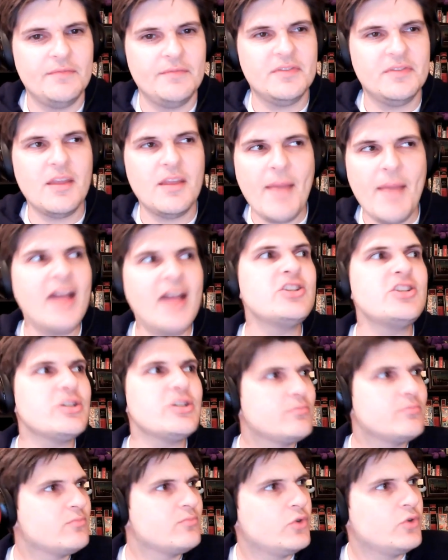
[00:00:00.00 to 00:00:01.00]
The Magic
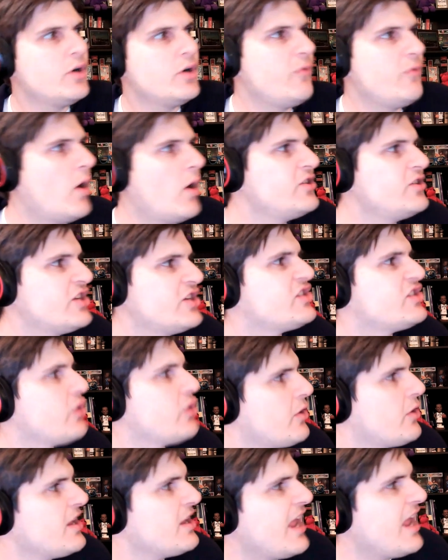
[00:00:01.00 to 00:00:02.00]
could have won just
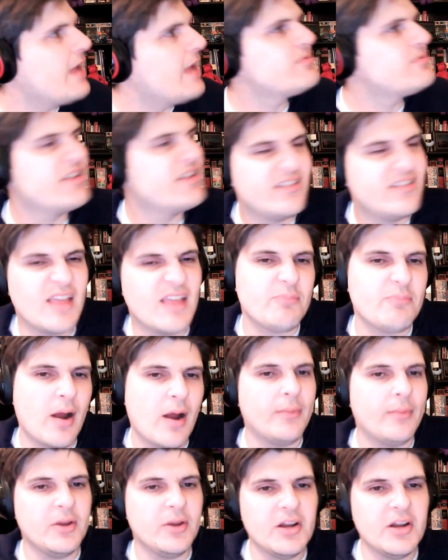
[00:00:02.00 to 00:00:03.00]
30 games and they
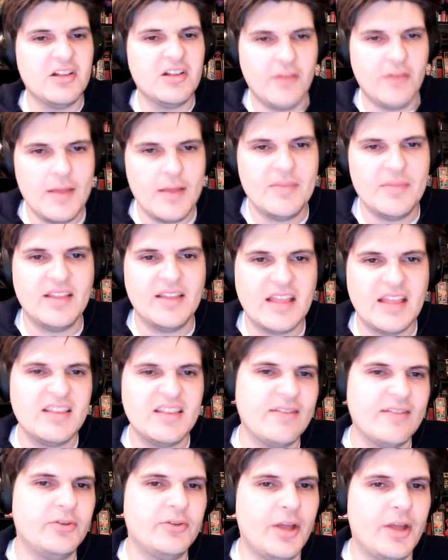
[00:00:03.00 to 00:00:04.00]
probably could have claimed that they
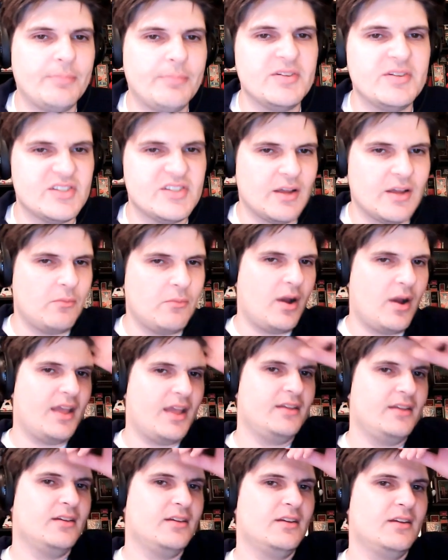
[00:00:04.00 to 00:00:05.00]
leveled up in some
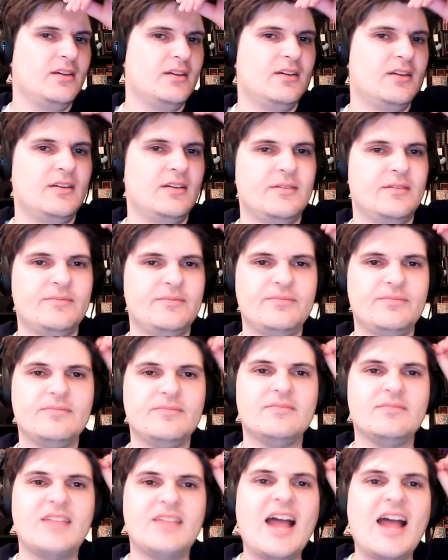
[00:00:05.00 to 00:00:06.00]
way.
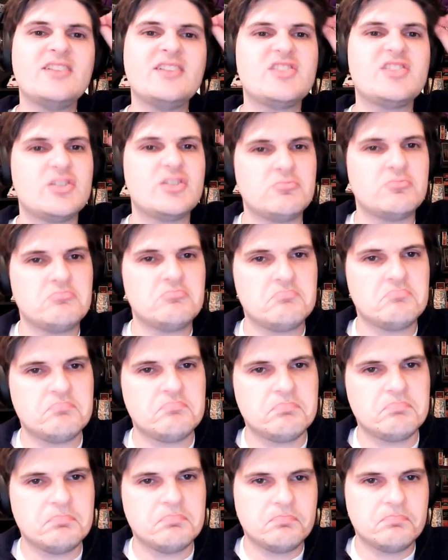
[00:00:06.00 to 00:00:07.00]
That's
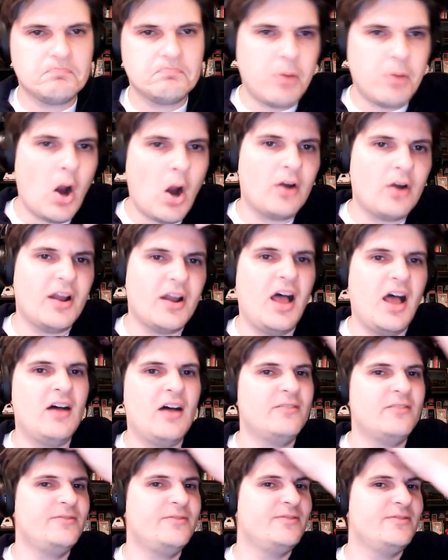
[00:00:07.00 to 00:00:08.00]
part
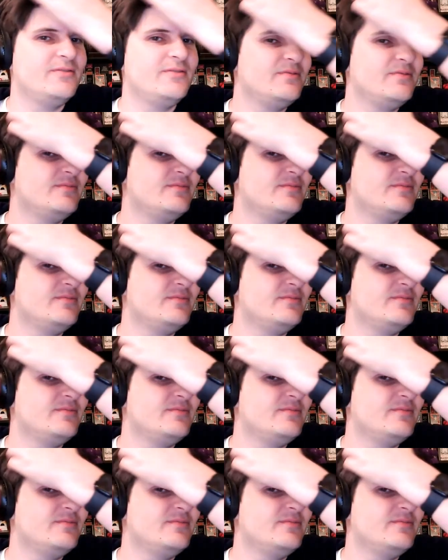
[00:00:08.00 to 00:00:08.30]
of,